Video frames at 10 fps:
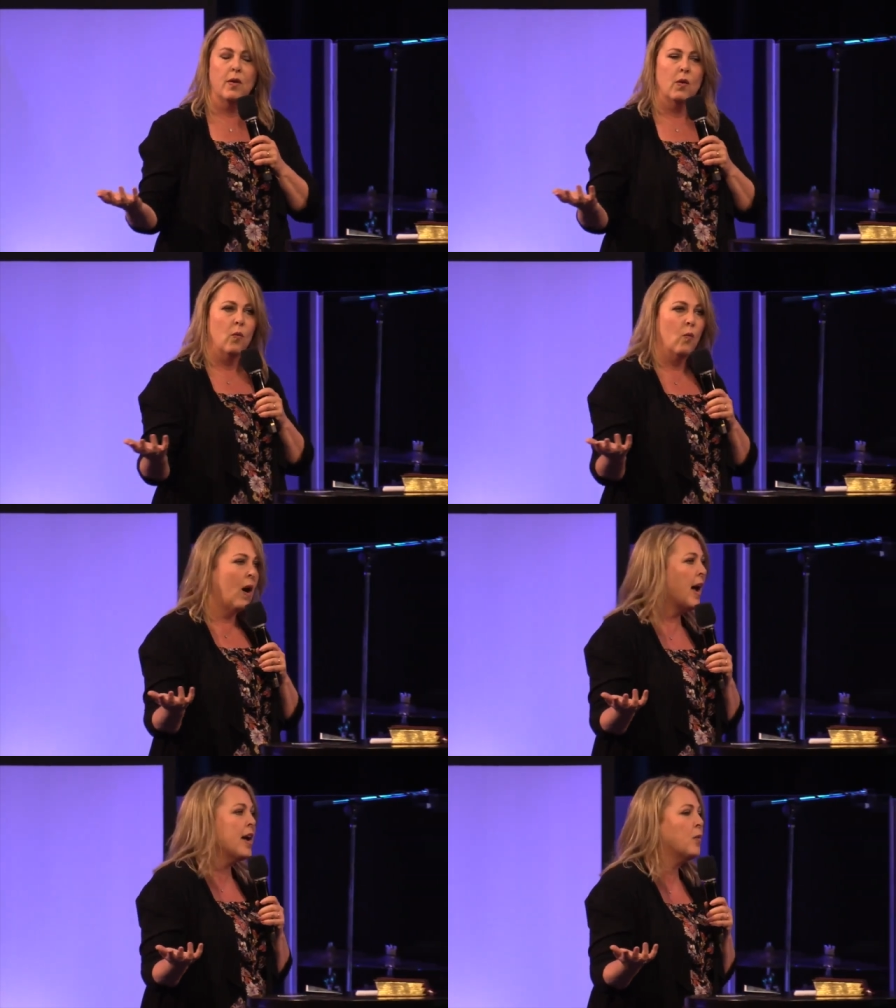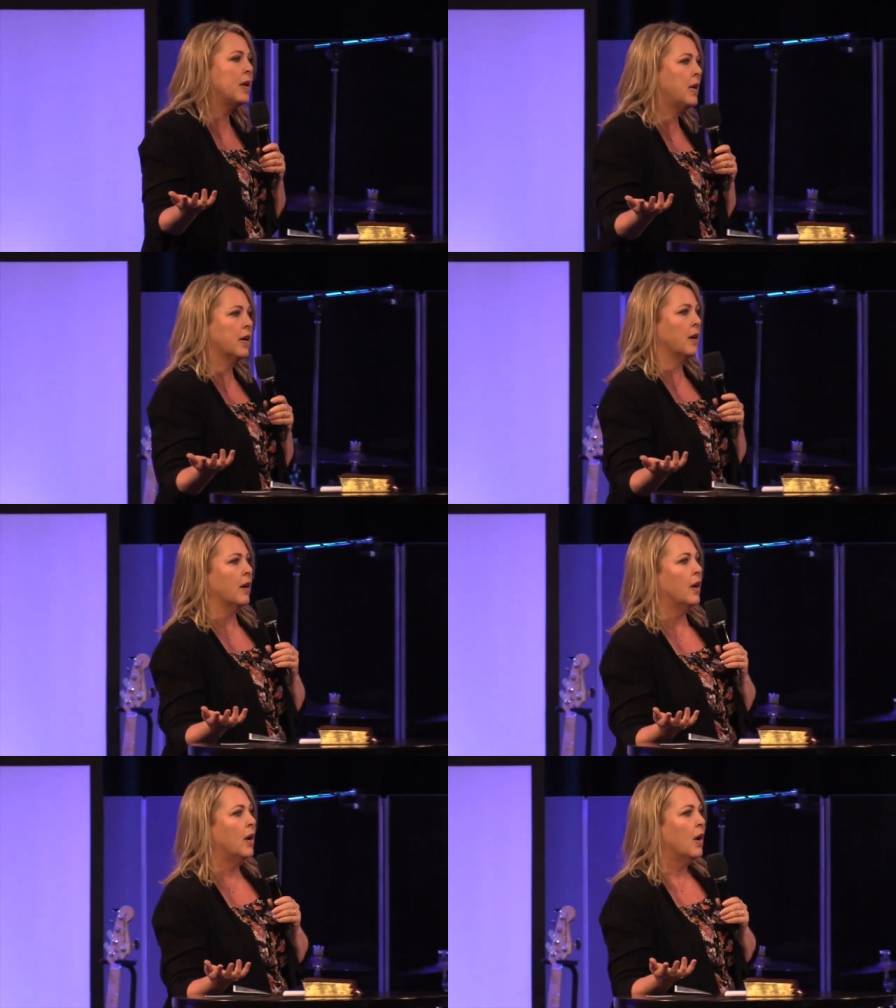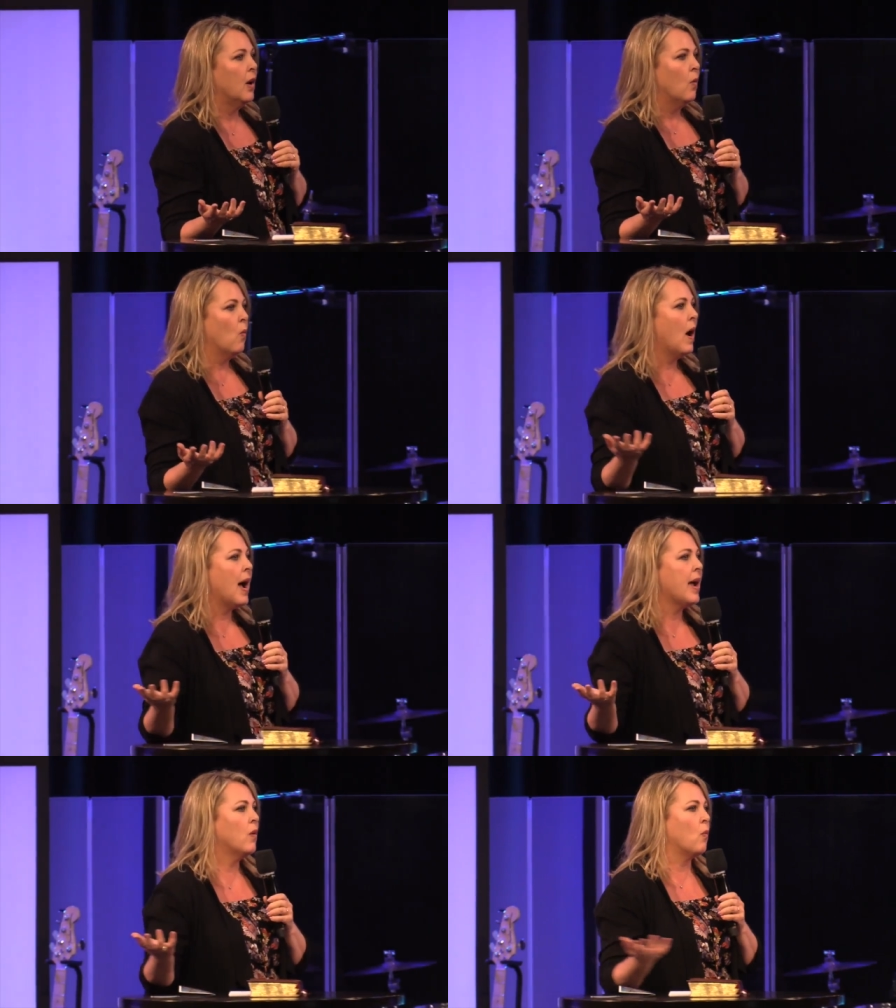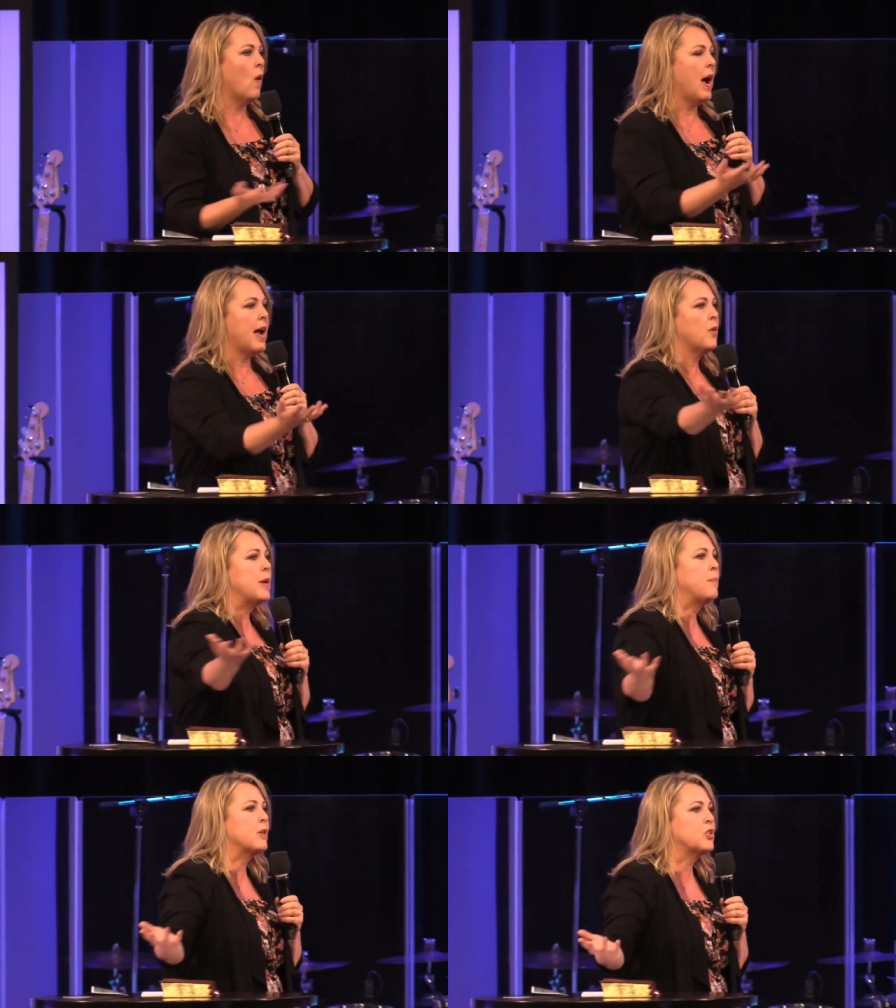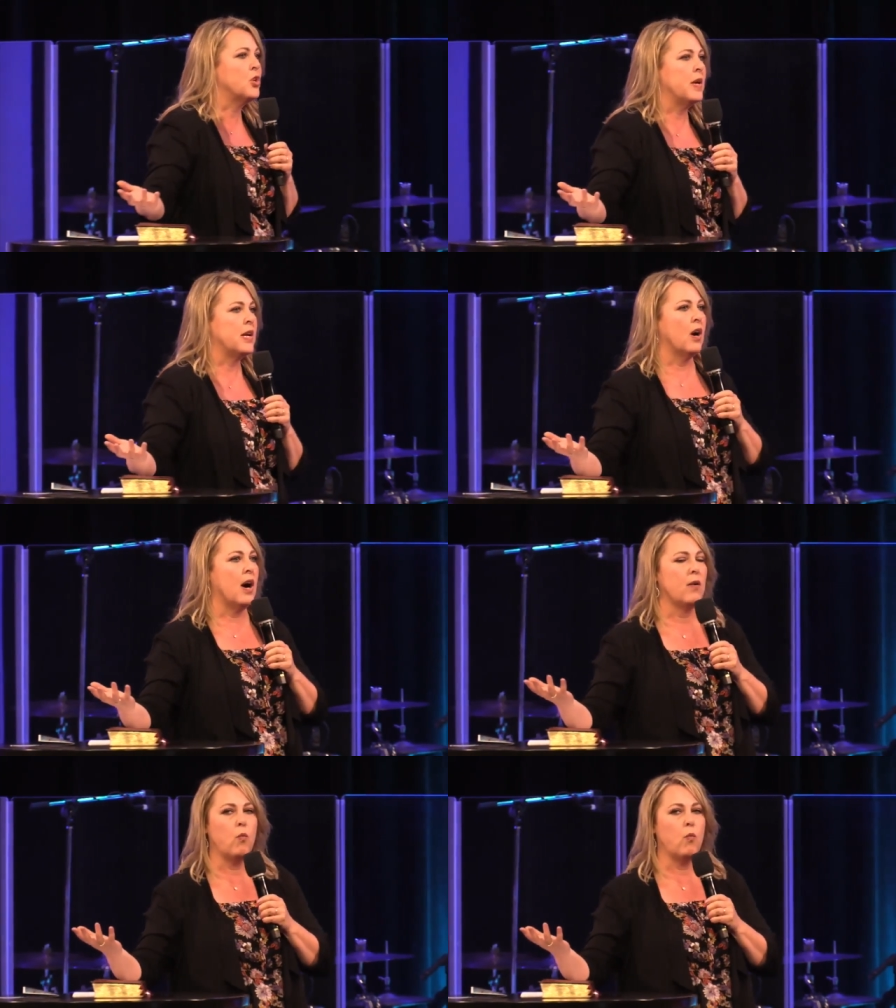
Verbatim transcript: why are we here why, why are we pursuing God?